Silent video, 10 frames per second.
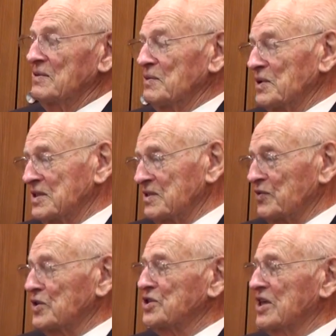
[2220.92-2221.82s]
was the
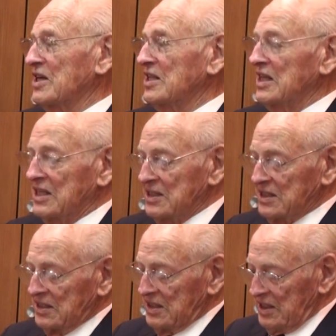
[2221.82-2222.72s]
first start, and then
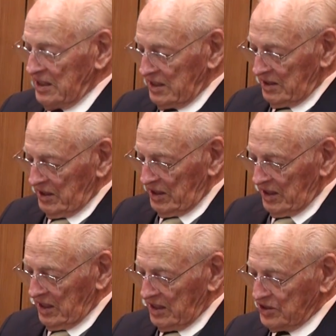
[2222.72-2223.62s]

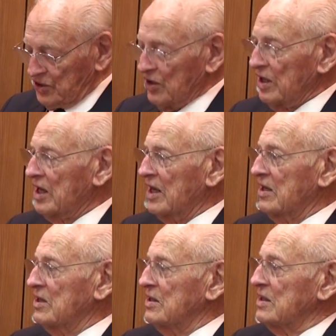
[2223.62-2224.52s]
shortly got
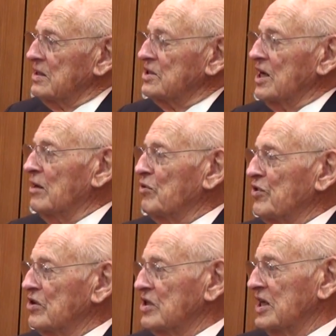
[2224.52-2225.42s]
a job with
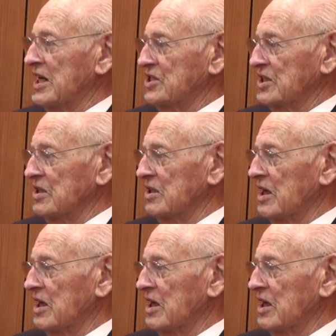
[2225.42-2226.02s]
International